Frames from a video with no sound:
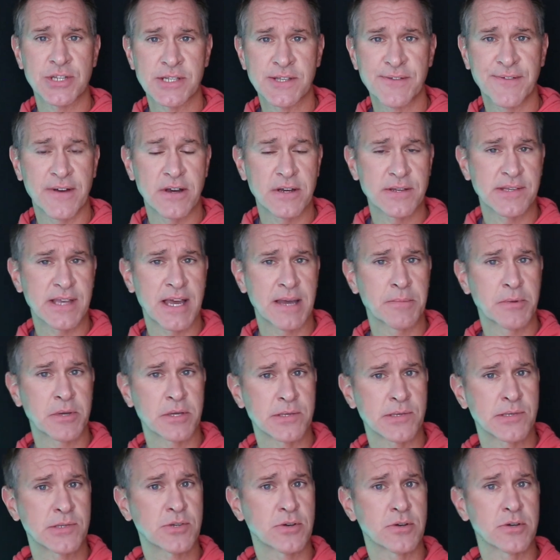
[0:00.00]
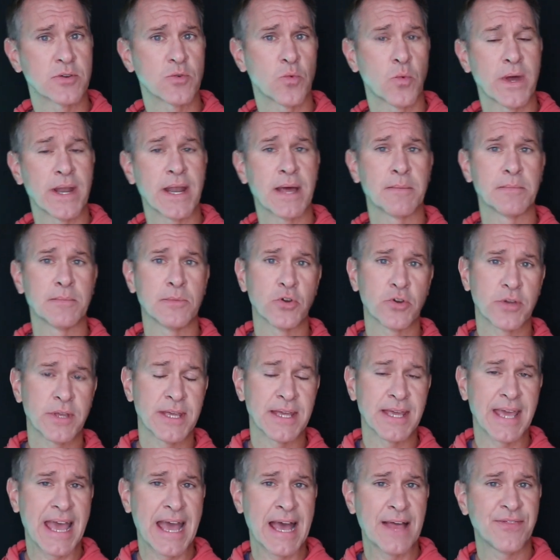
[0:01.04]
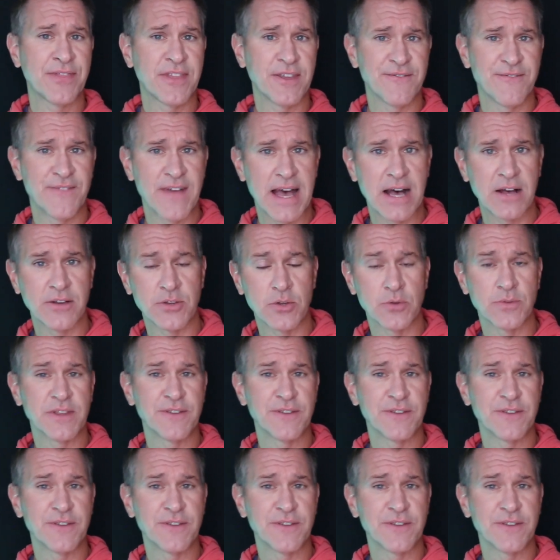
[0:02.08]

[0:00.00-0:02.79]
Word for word: as far as I'm concerned when I'm looking at the value.